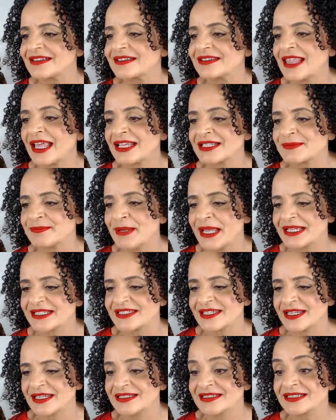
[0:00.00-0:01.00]
that's
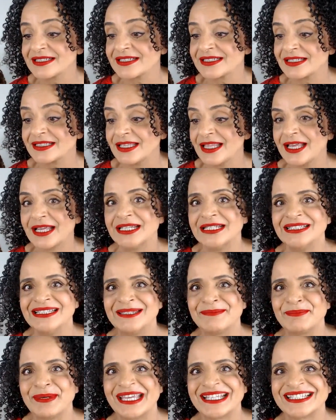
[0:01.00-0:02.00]
better, in a slightly
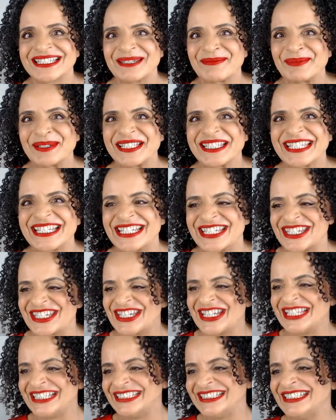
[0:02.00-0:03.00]
better
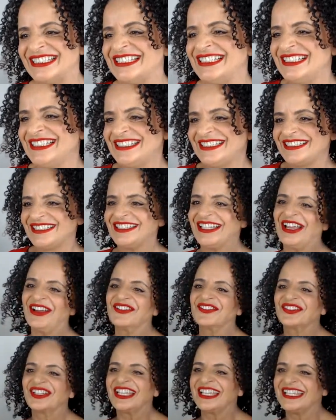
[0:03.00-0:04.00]
position.
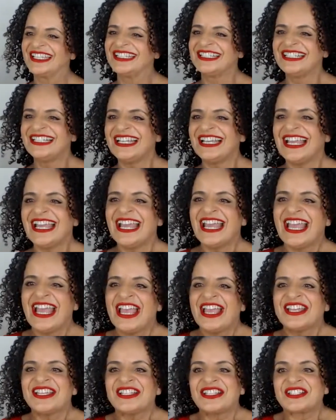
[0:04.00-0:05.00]
Lovely.
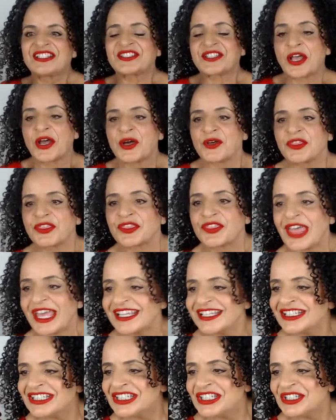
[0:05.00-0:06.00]
So
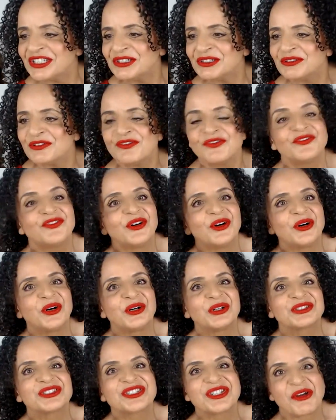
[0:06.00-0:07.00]
thank you
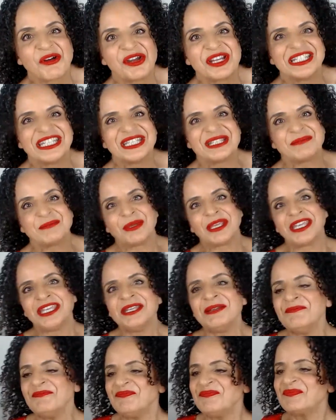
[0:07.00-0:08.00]
for joining me.